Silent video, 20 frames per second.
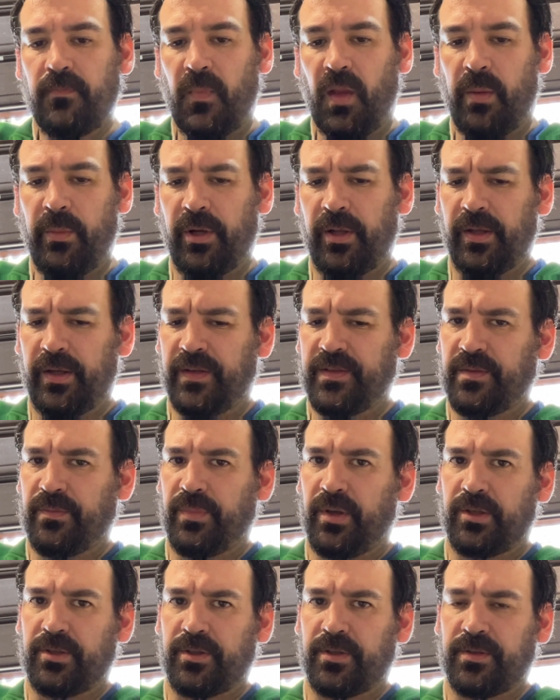gonna look at some
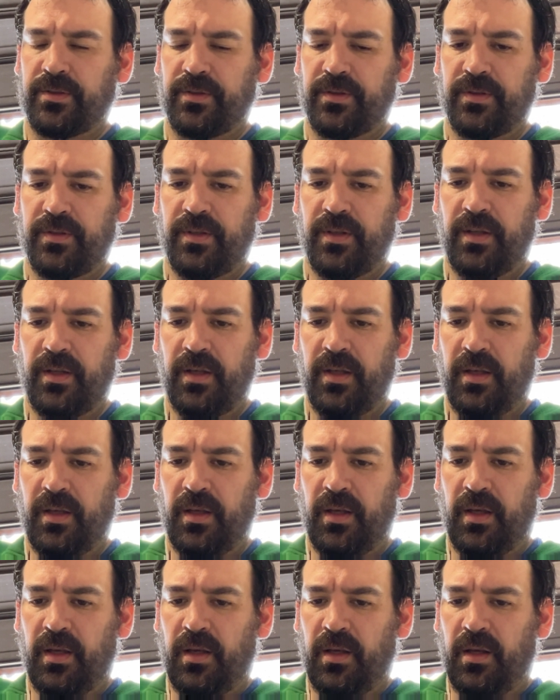pictures.
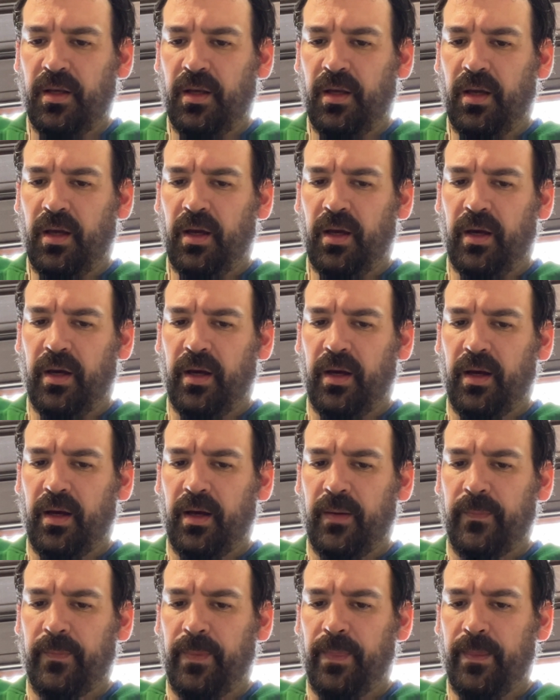
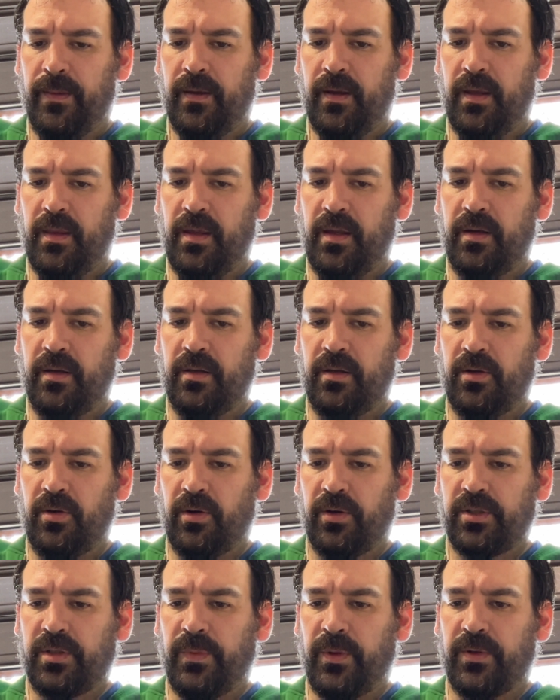And then
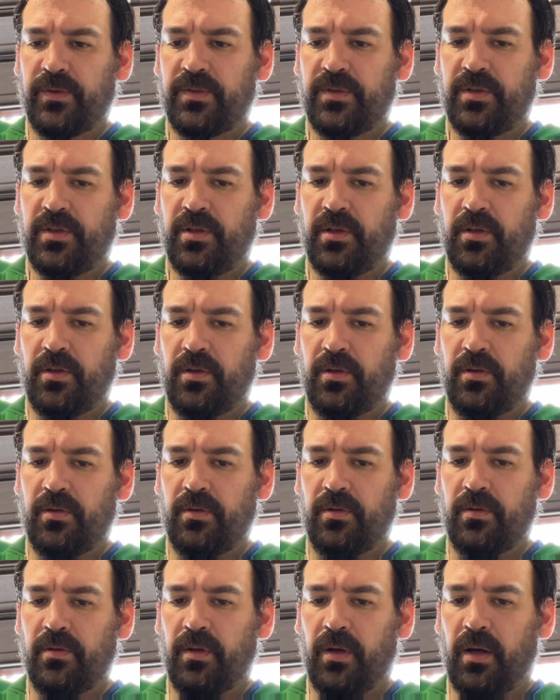you're supposed
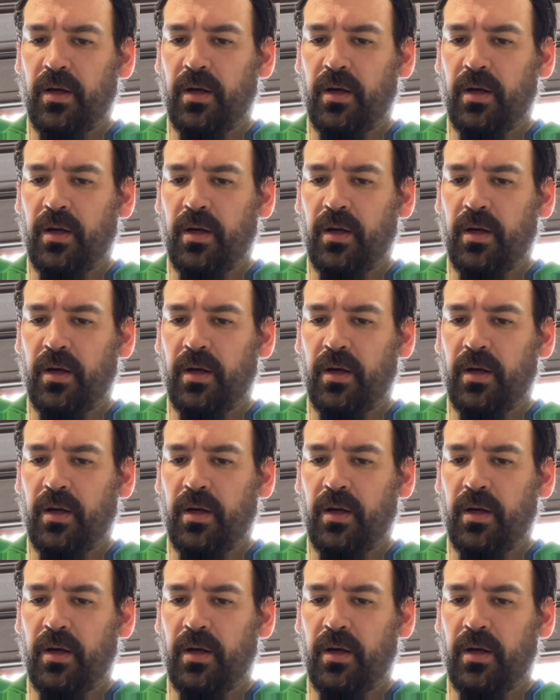to,